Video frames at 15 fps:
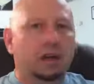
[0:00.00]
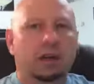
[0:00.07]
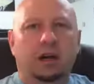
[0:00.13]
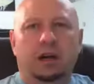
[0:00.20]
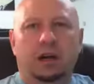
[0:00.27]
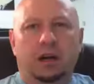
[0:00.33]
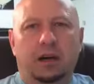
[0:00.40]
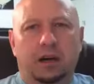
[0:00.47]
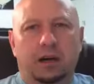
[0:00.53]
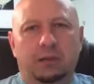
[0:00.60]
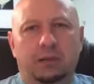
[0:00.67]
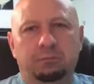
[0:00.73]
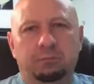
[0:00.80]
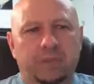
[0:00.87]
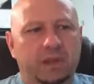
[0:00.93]

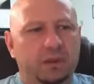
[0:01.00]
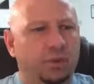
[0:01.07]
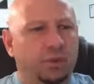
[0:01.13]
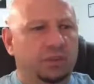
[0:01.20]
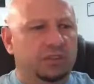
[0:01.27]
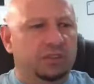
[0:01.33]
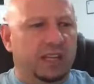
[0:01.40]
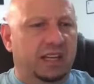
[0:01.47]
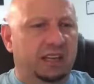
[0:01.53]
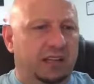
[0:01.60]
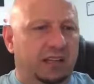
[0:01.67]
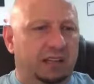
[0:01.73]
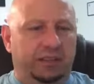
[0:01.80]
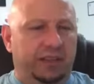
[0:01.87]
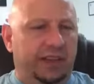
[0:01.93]
Um, when you said
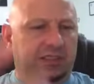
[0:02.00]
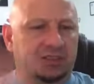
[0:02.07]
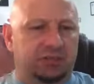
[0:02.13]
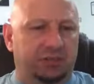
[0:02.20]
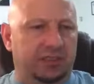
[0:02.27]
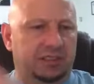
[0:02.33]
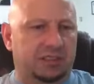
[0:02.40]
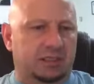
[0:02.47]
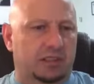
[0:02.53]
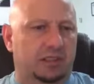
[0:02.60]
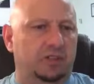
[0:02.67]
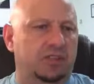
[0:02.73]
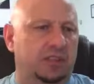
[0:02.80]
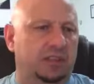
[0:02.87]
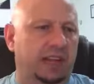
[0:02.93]
that, and thanks for
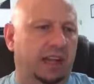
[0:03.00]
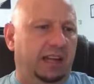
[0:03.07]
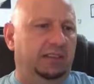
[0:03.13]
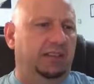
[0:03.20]
disclosing that.